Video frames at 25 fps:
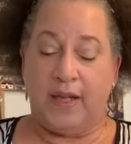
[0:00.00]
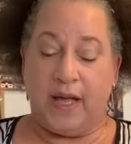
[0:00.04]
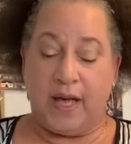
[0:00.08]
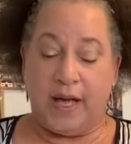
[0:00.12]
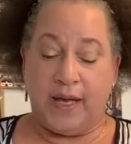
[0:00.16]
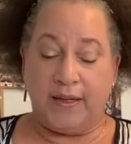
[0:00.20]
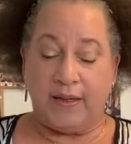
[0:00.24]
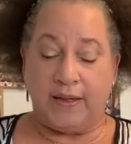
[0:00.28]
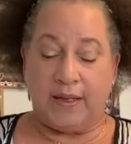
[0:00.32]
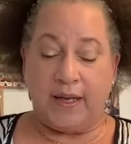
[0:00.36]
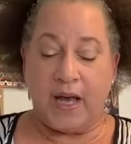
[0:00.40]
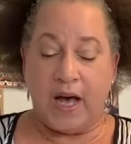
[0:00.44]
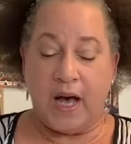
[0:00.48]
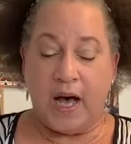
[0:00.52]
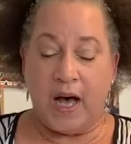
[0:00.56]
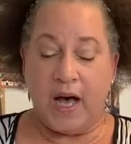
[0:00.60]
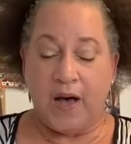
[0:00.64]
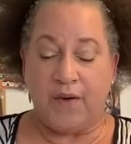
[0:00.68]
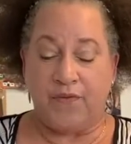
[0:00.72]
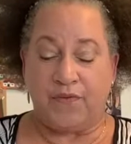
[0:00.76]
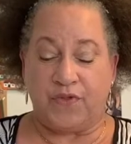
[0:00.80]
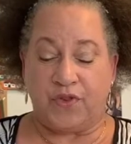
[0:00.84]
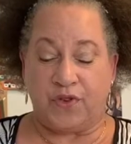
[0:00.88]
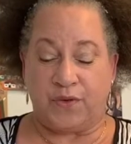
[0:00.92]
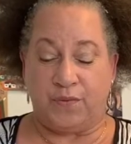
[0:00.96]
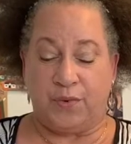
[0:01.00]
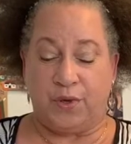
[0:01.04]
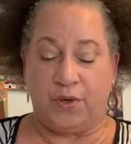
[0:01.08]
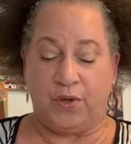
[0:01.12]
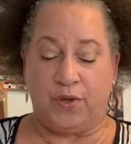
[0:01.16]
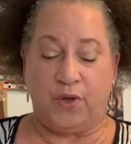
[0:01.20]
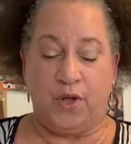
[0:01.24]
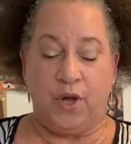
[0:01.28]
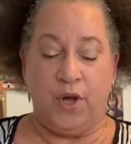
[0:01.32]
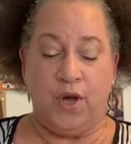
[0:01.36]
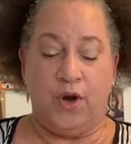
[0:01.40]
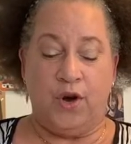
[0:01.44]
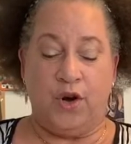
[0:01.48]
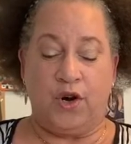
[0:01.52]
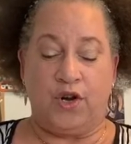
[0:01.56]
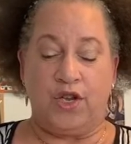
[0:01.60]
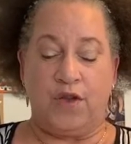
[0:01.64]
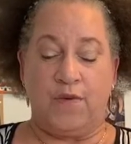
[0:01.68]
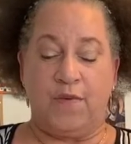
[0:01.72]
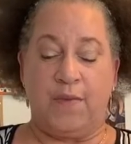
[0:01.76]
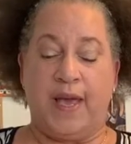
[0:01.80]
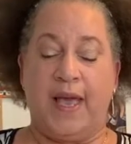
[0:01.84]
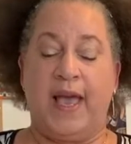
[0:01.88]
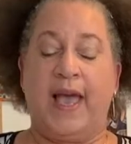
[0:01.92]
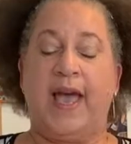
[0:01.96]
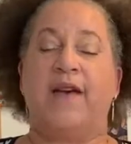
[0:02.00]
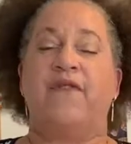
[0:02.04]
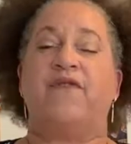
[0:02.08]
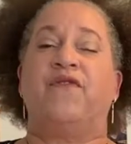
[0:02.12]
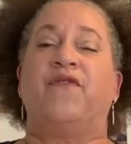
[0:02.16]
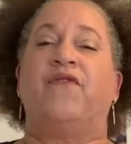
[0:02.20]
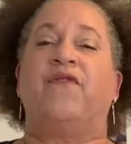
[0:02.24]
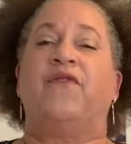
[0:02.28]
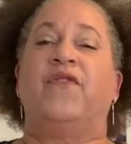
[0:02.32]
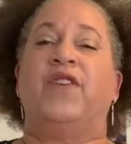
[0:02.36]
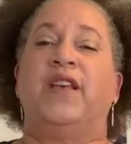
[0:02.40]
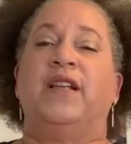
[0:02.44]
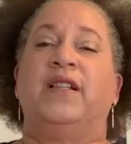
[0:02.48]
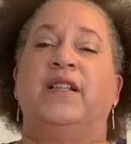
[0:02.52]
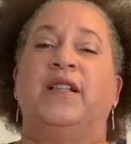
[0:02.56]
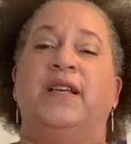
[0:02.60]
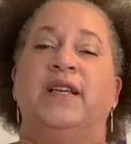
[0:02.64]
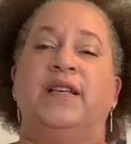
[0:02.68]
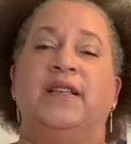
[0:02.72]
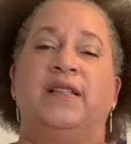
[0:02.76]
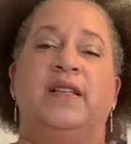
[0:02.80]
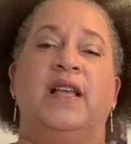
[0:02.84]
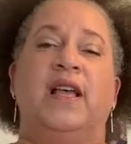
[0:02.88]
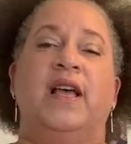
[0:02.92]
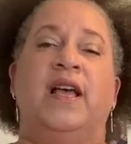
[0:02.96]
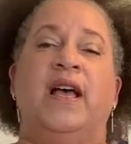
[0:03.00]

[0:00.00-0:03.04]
uncomfortable or you may have feelings